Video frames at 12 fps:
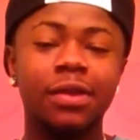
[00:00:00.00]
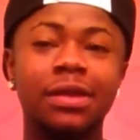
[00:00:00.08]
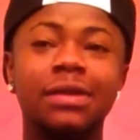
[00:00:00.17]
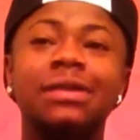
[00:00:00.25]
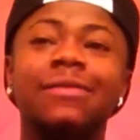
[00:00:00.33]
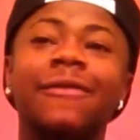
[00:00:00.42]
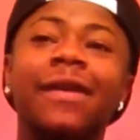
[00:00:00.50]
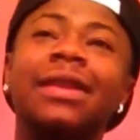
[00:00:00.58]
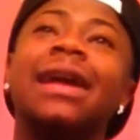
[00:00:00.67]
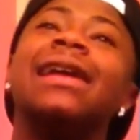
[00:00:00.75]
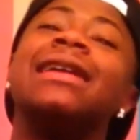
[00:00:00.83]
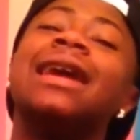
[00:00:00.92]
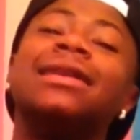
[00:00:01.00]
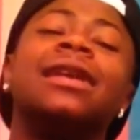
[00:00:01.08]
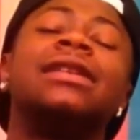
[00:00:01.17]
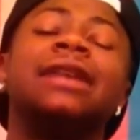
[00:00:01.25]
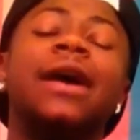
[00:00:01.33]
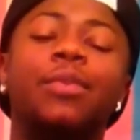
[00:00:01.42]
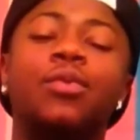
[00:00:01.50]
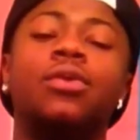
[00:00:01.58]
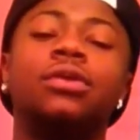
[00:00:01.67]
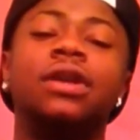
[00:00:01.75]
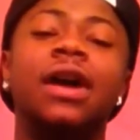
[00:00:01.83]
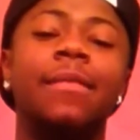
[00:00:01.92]
The fact that I allowed that to happen
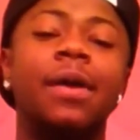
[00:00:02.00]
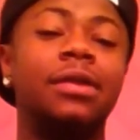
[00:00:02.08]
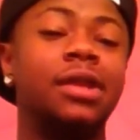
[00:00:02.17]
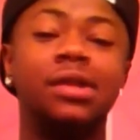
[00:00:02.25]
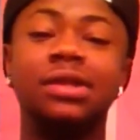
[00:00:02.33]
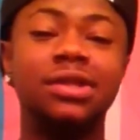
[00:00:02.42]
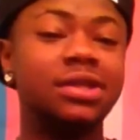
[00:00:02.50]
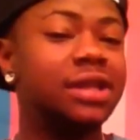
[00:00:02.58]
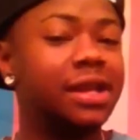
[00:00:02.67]
one time, and since